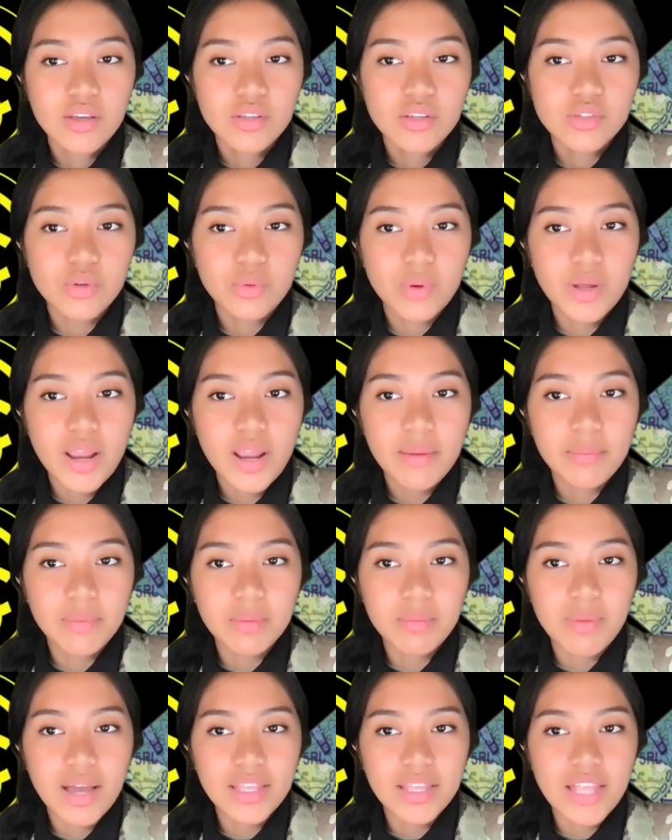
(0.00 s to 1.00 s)
So what I
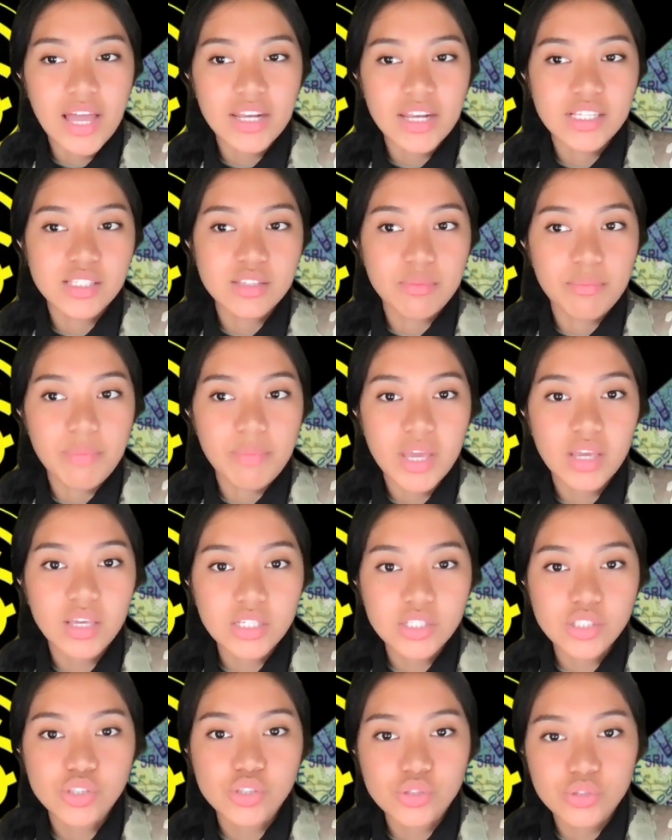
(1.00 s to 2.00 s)
mean by that is
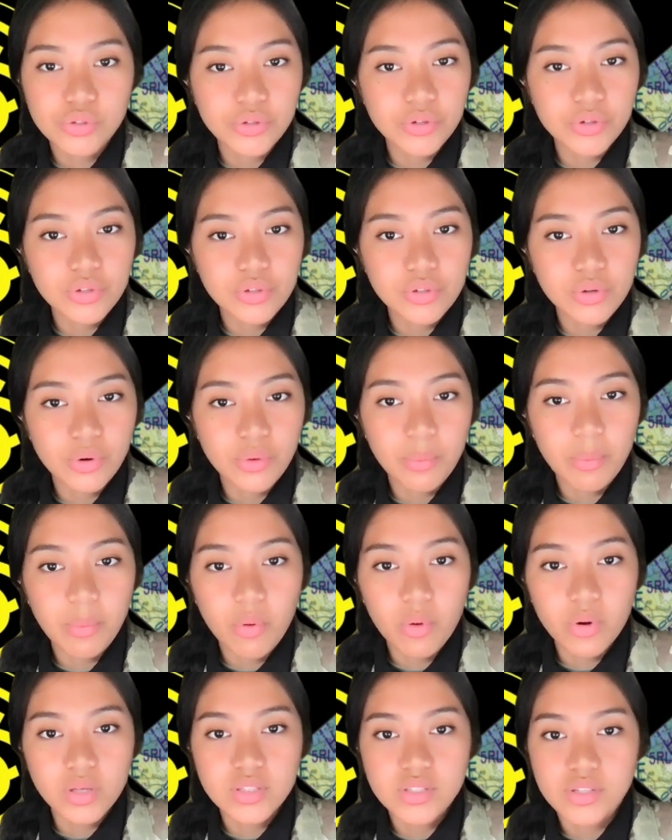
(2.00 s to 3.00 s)
making sure your
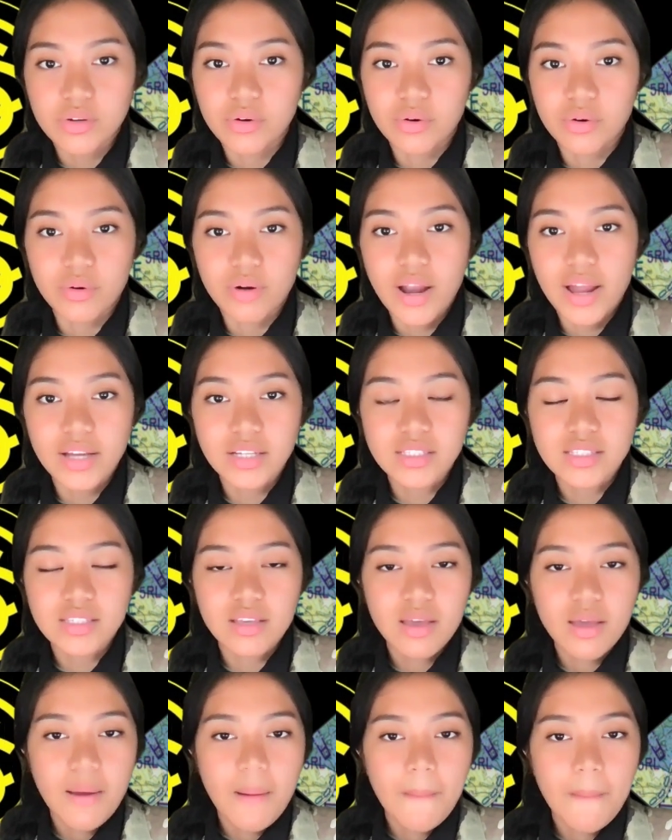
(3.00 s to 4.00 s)
points are correct,
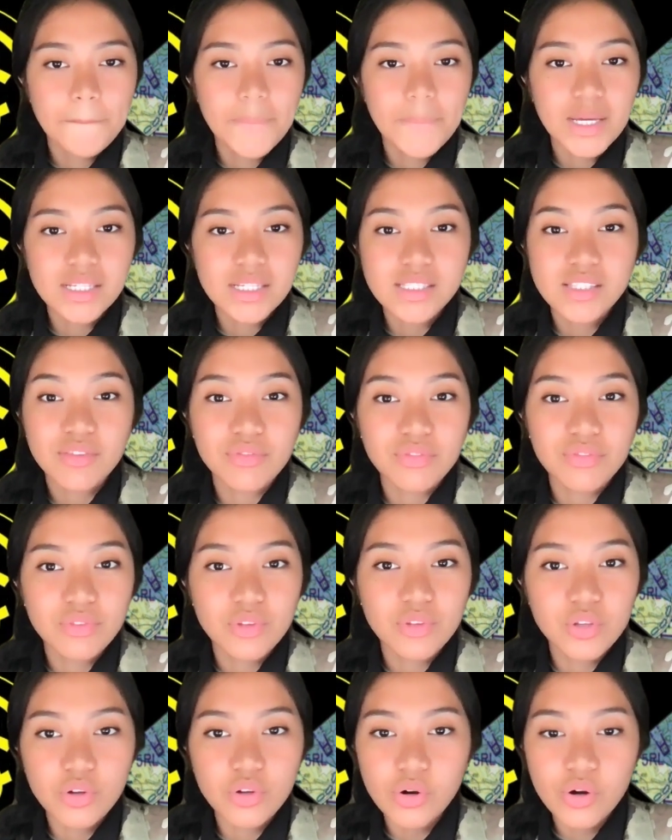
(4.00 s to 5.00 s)
because if
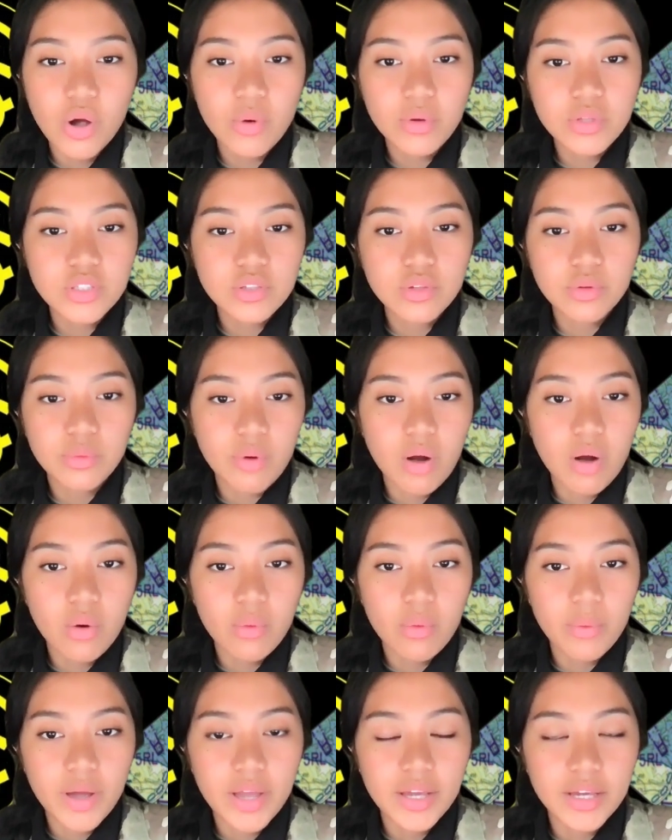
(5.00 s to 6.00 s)
you're going to the
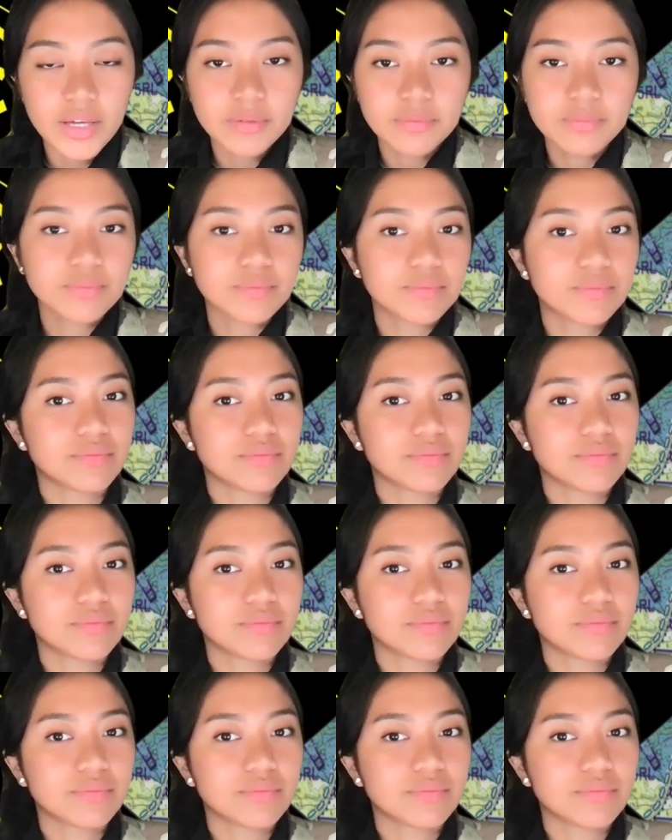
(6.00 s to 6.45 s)
wrong way,